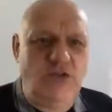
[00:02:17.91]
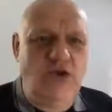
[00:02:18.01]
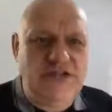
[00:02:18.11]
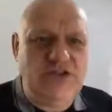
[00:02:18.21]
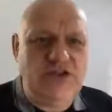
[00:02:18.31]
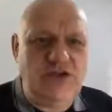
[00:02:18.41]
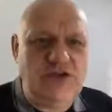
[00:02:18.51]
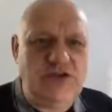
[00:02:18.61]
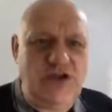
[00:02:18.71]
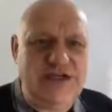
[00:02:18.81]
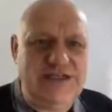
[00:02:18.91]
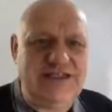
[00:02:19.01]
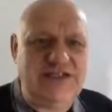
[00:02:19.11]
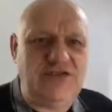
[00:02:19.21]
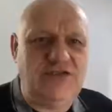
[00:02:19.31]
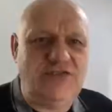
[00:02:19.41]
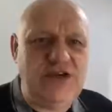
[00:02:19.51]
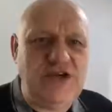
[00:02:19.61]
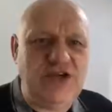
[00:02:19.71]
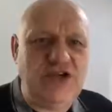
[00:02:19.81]
So what I had to do is I had
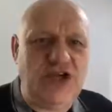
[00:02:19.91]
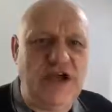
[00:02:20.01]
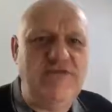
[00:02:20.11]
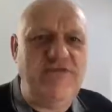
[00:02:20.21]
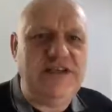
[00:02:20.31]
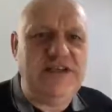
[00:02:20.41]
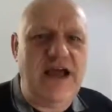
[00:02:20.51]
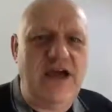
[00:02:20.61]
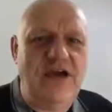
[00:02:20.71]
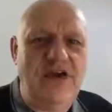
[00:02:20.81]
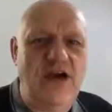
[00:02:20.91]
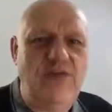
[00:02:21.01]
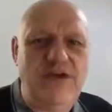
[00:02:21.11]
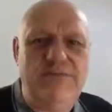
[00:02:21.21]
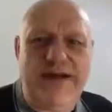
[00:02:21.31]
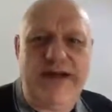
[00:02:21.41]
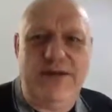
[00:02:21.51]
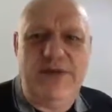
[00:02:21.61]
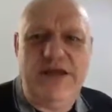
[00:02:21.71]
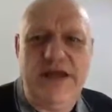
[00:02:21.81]
to shut everything down and open it
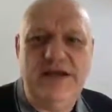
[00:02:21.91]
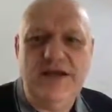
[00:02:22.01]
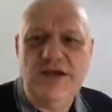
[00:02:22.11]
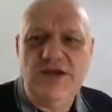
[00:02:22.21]
back up again.